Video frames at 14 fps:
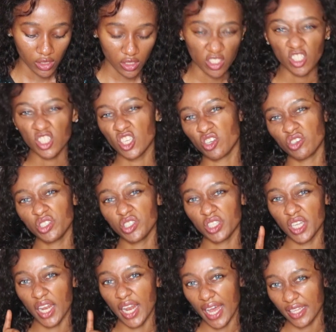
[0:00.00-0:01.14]
the second to
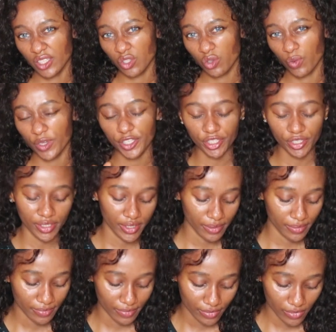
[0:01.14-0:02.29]
the last question:
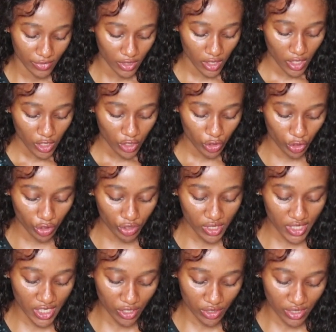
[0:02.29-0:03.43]
do you
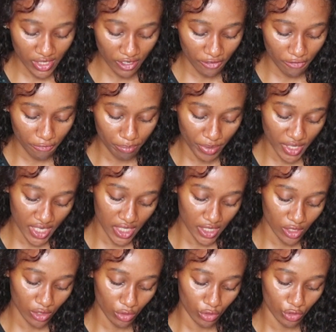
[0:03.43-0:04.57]
see yourself
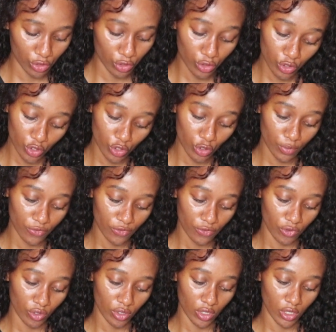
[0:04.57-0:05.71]
being on YouTube
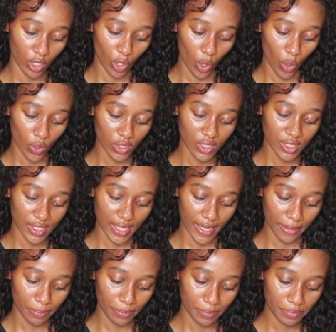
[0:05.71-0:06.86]
for a long
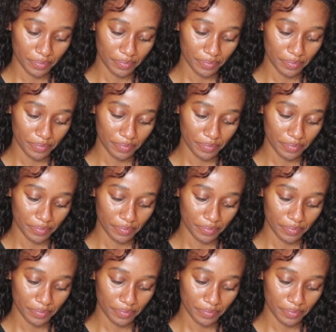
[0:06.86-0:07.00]
time?